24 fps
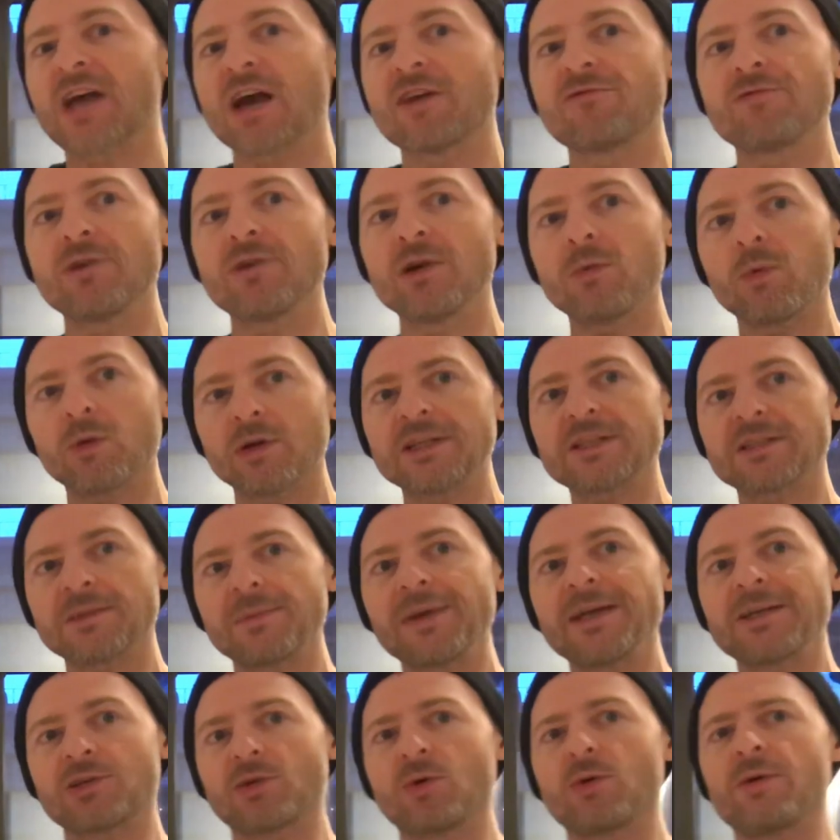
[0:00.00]
I really wanted to
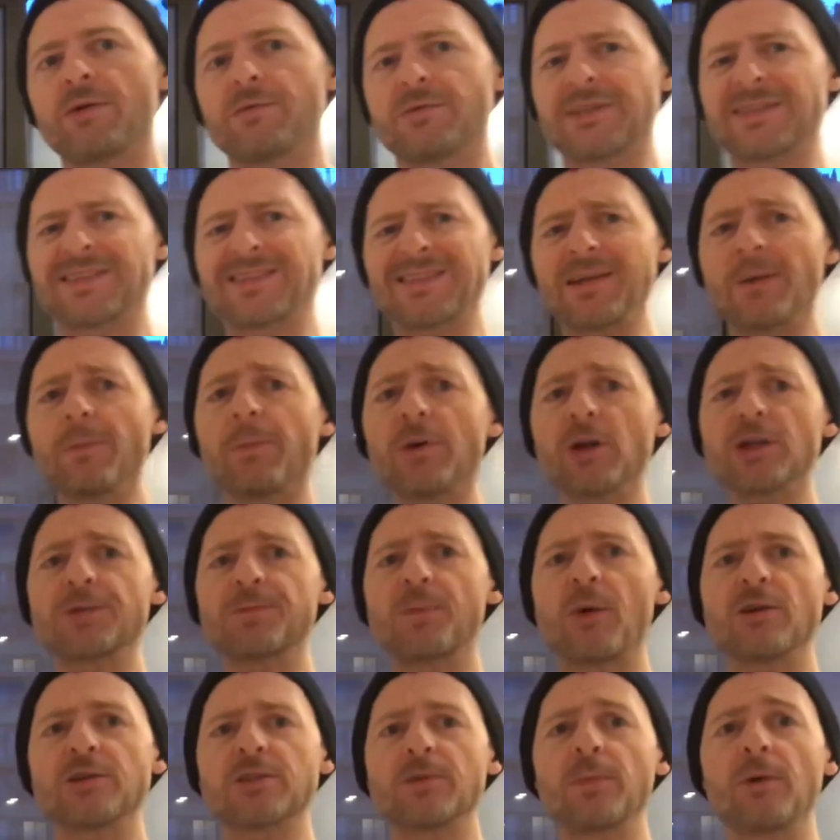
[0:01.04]
make sure it was as simple as
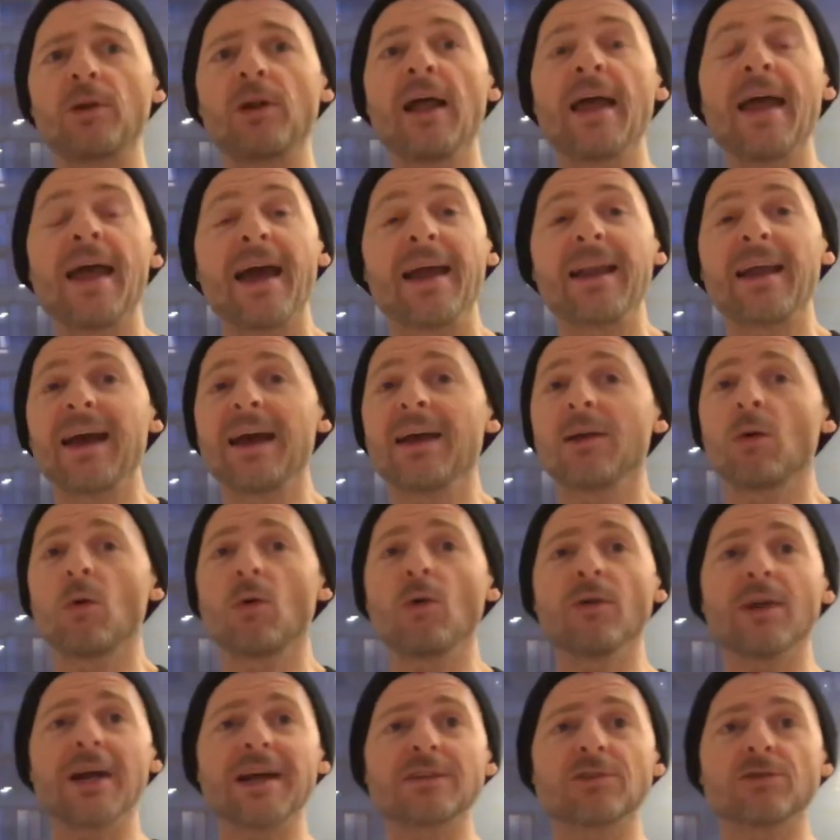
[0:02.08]
possible and it had
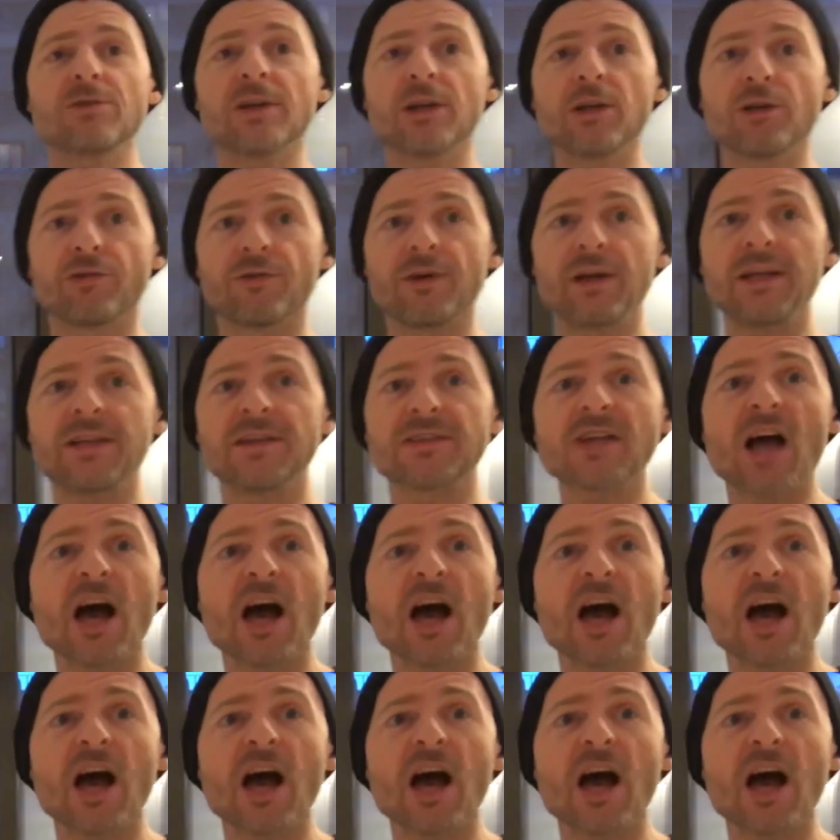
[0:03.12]
all natural ingredients.